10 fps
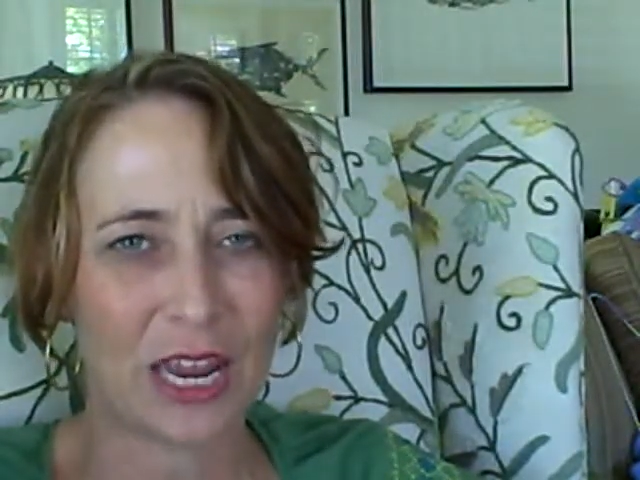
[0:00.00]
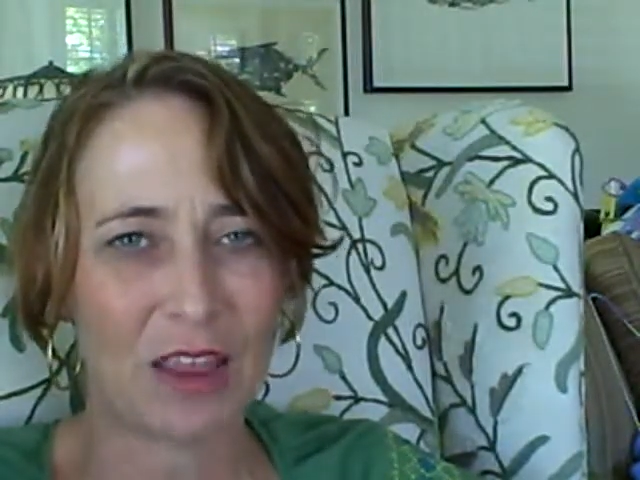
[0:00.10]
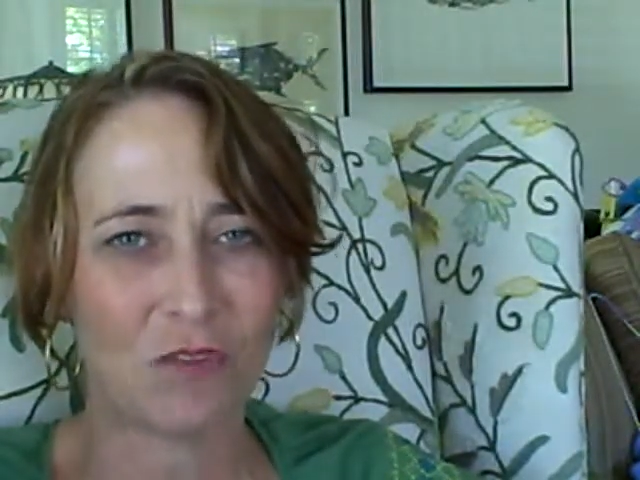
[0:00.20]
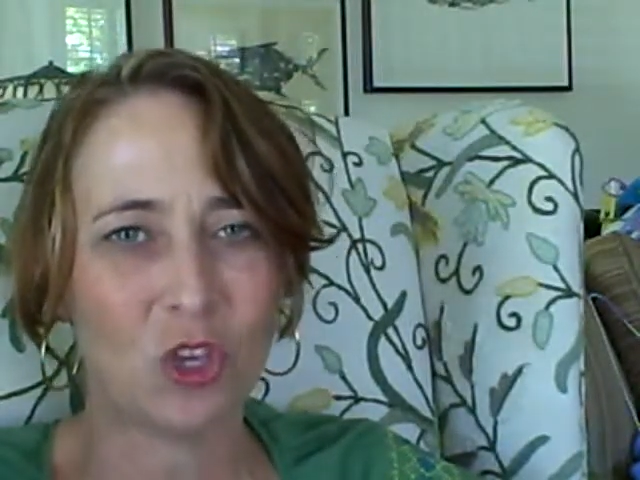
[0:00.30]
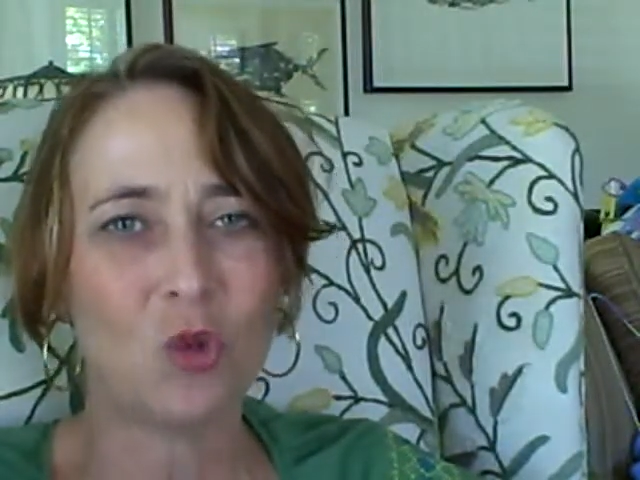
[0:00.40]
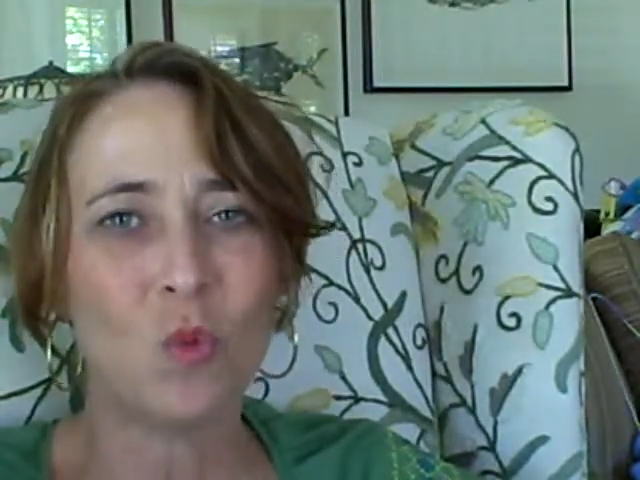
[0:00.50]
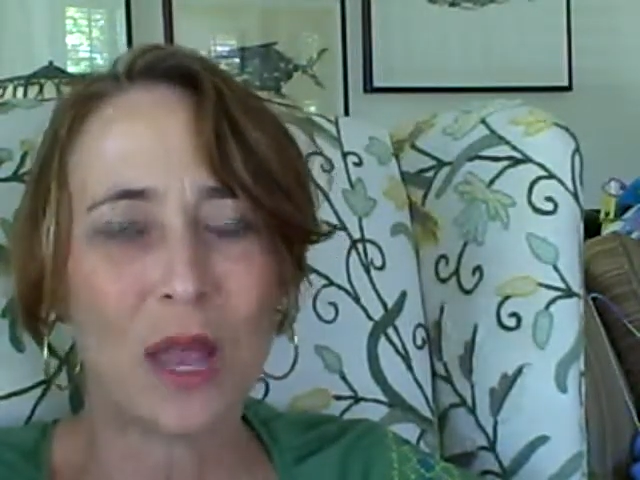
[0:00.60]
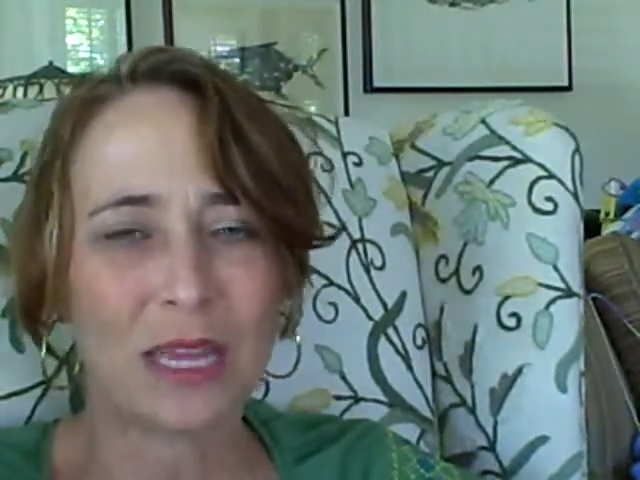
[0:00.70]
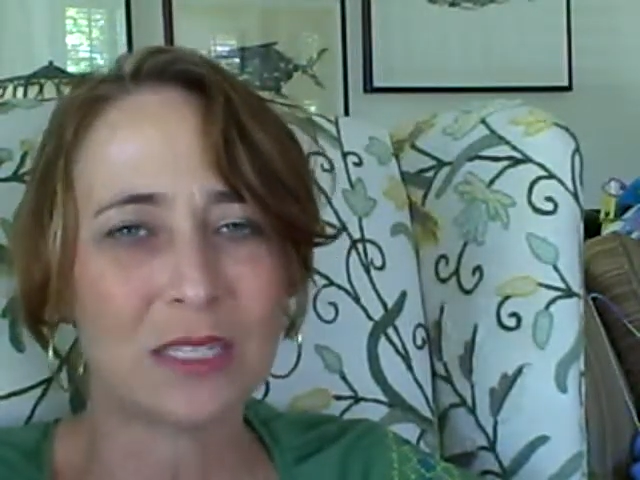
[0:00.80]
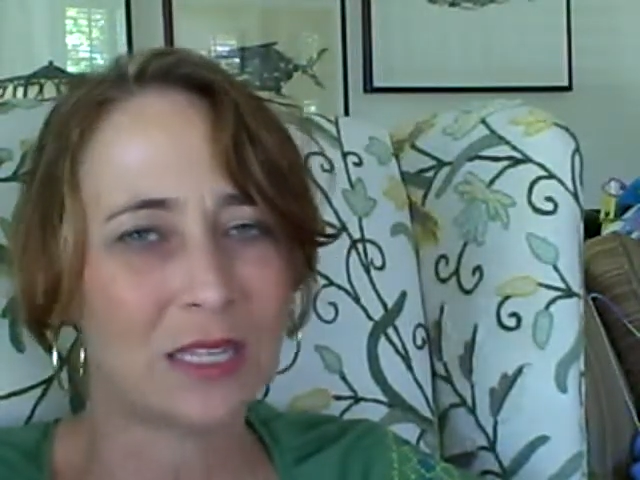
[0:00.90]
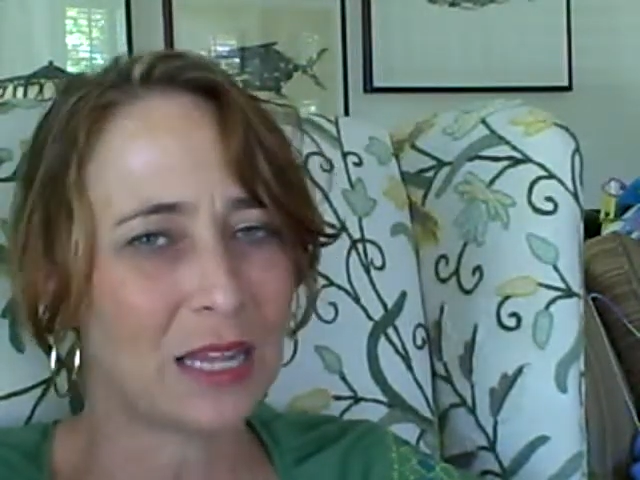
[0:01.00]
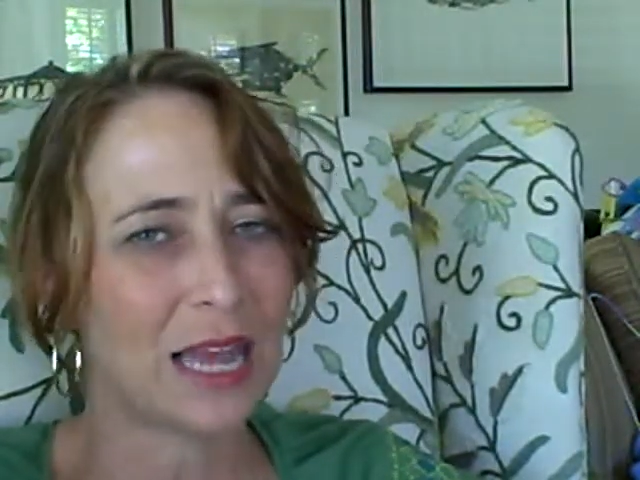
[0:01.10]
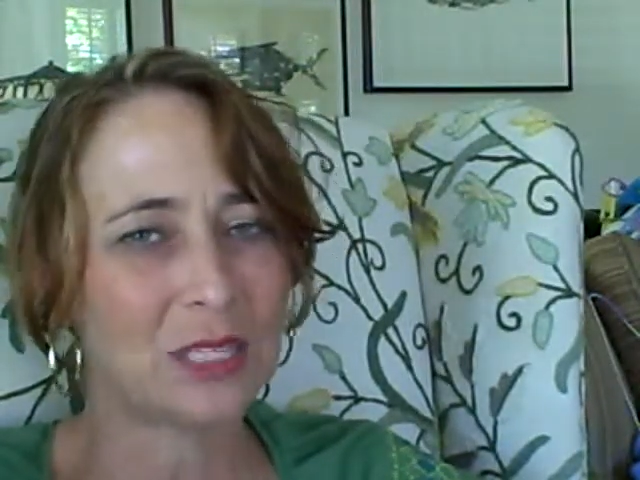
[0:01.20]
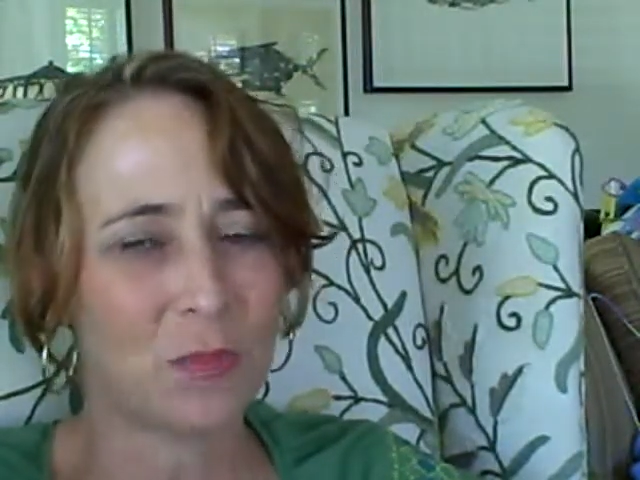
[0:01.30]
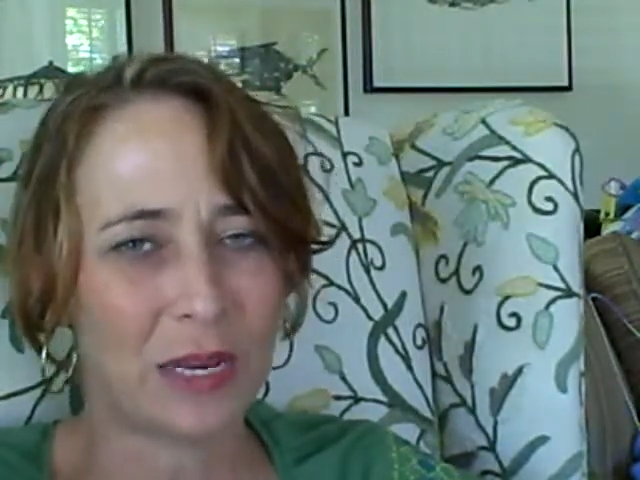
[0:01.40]
If you wait till the
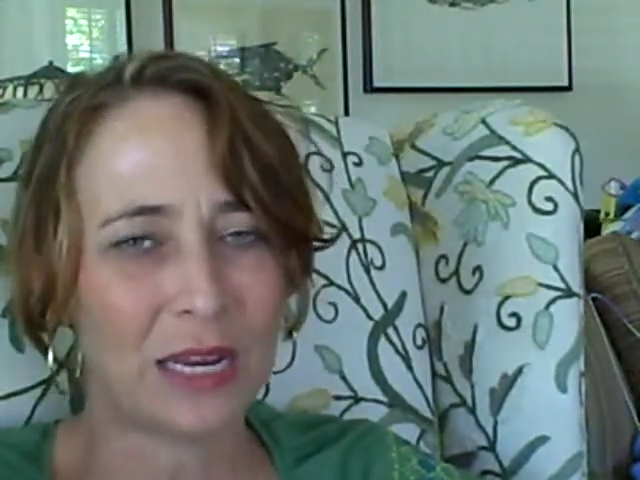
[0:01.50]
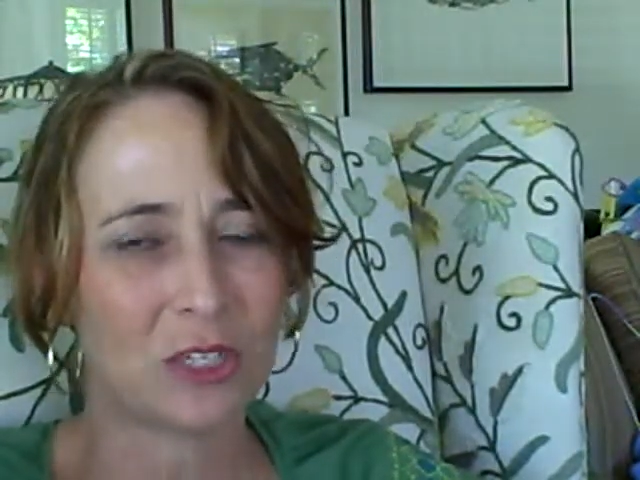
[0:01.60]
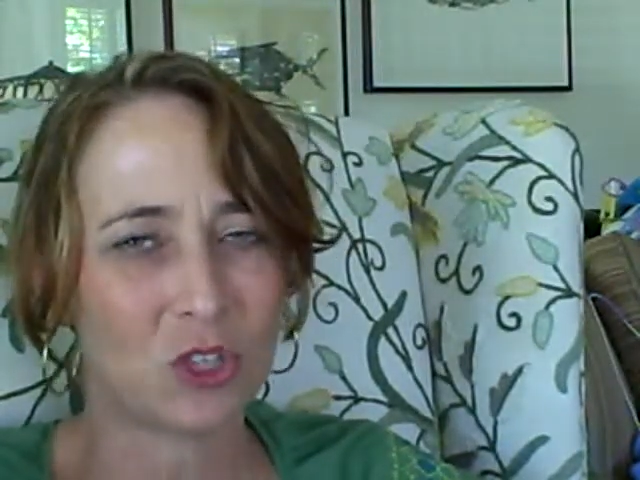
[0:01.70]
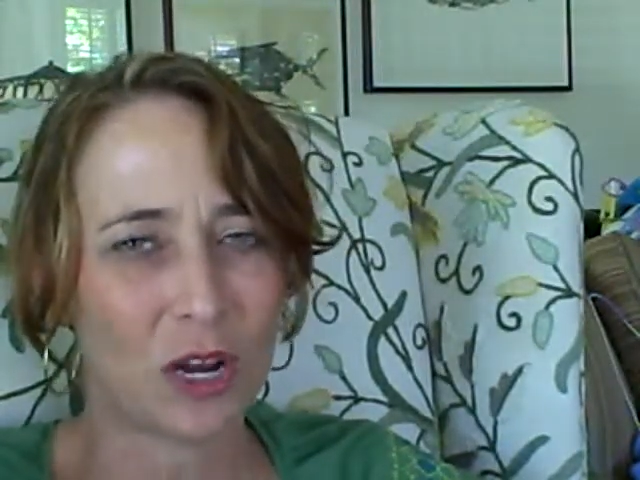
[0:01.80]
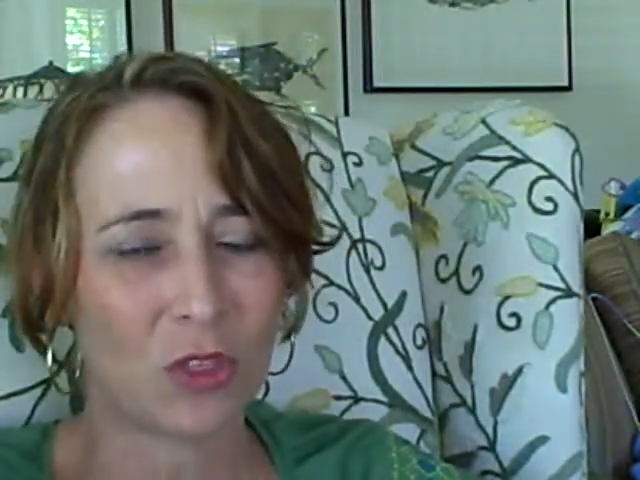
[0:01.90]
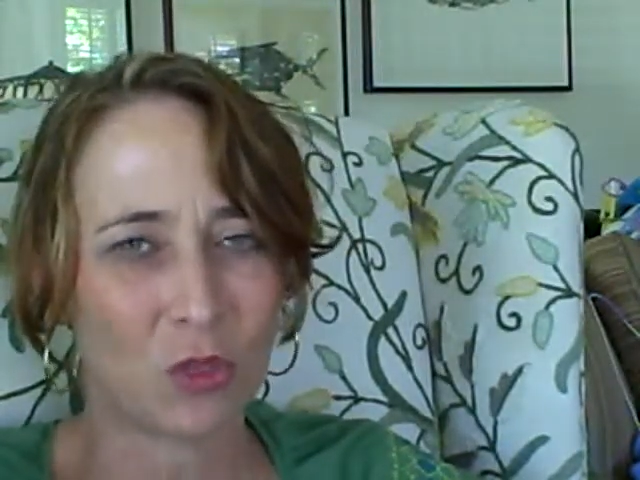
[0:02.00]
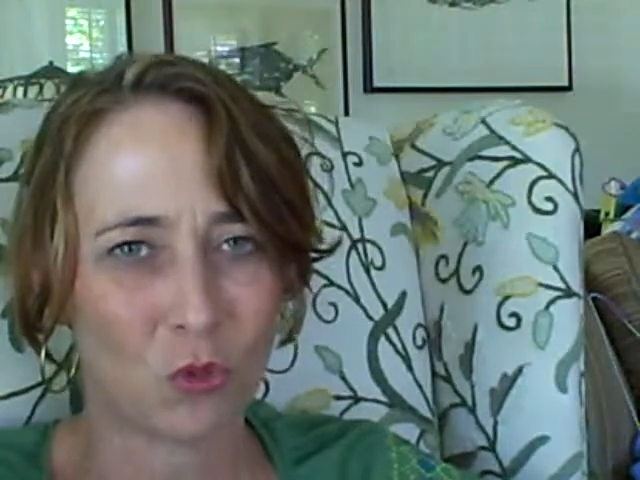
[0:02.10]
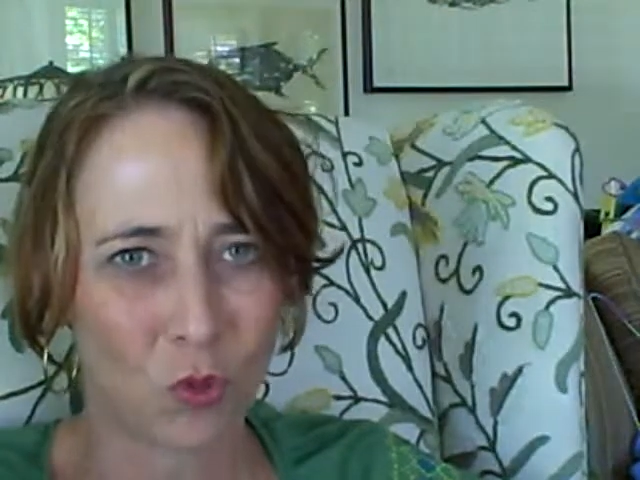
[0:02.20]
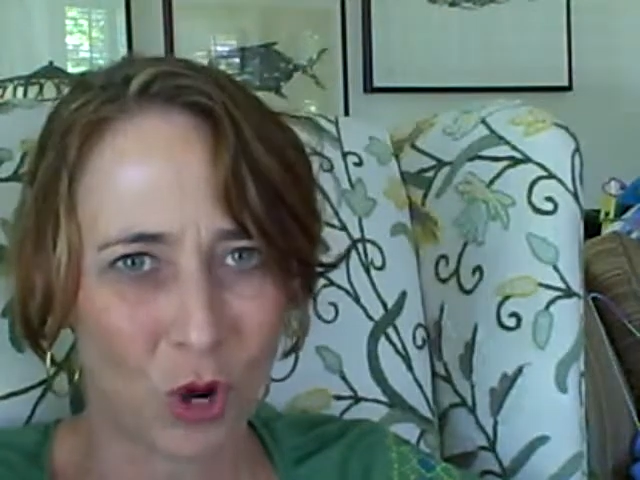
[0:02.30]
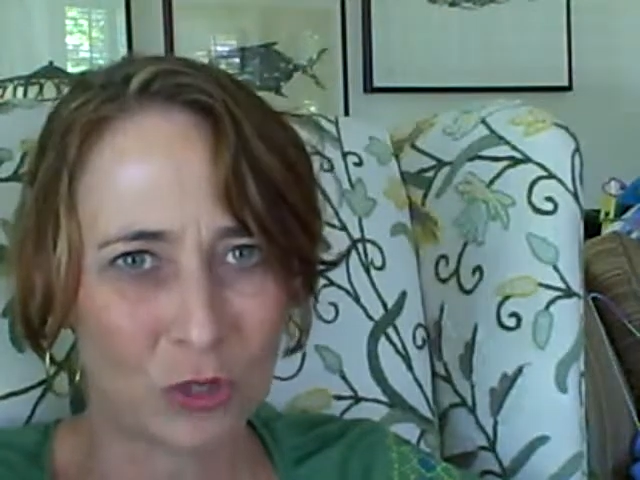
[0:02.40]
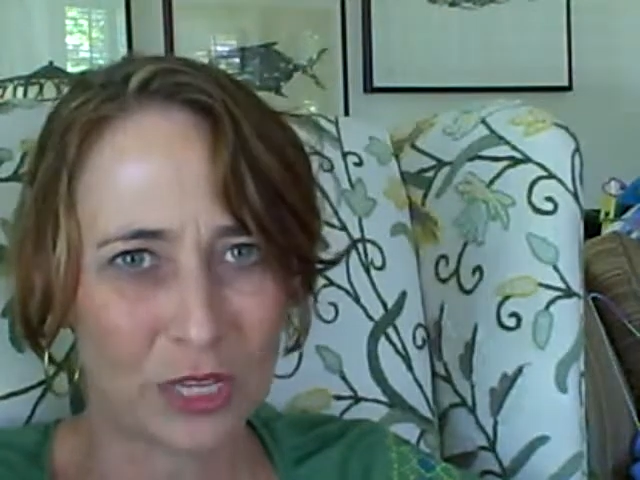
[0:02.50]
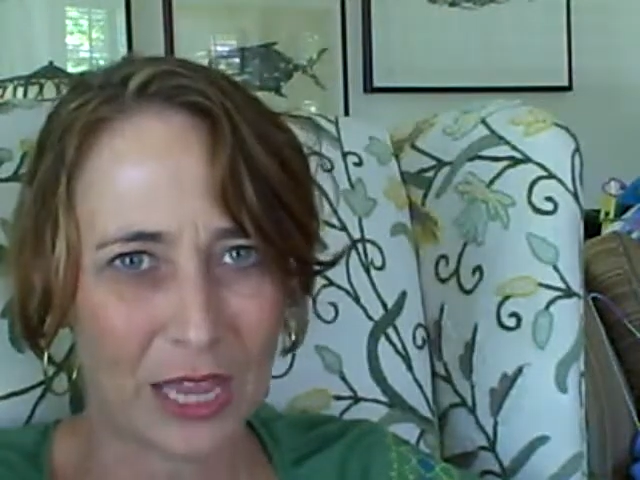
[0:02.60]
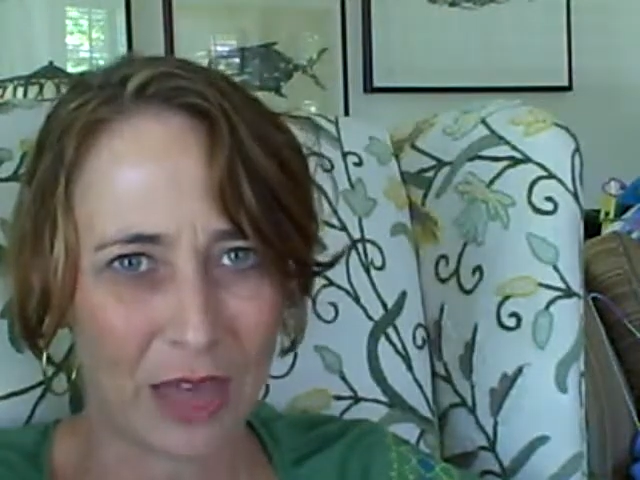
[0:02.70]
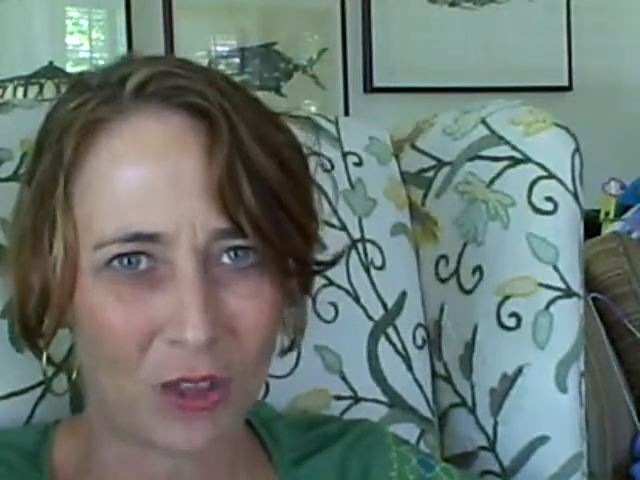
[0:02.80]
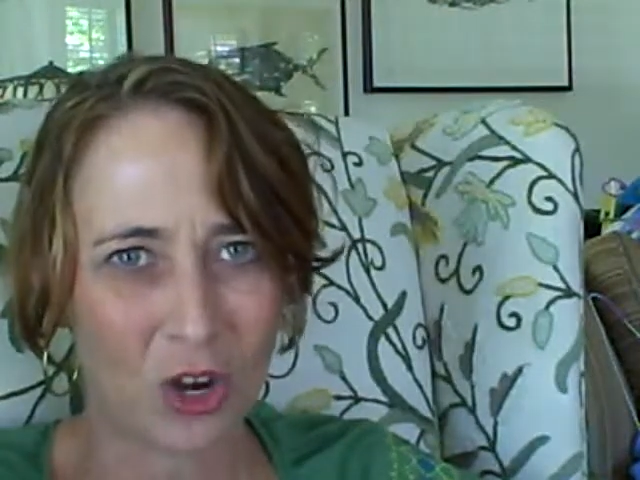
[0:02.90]
last minute and try to throw
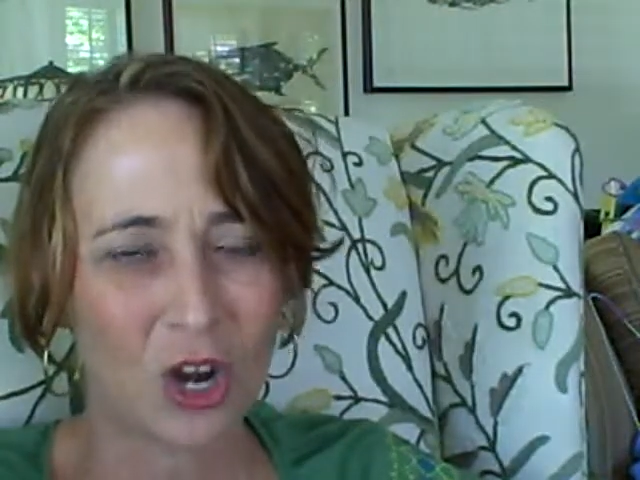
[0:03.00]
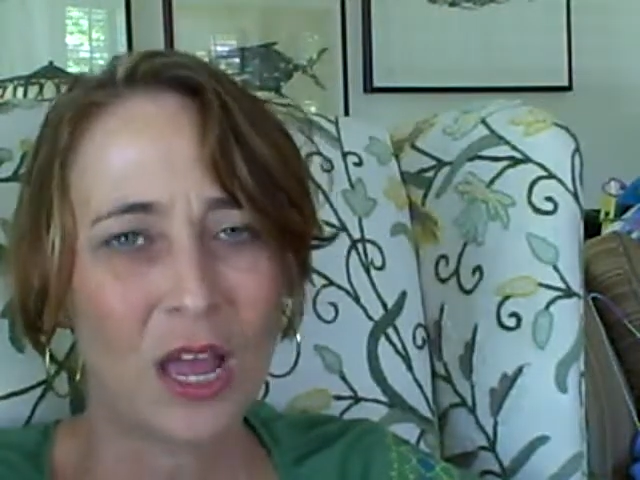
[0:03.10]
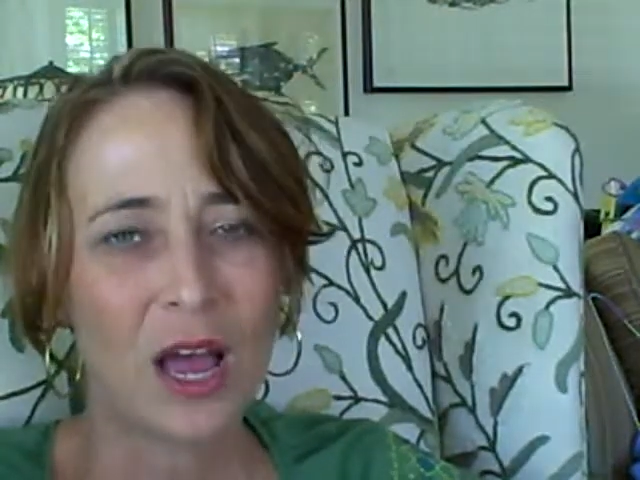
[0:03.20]
together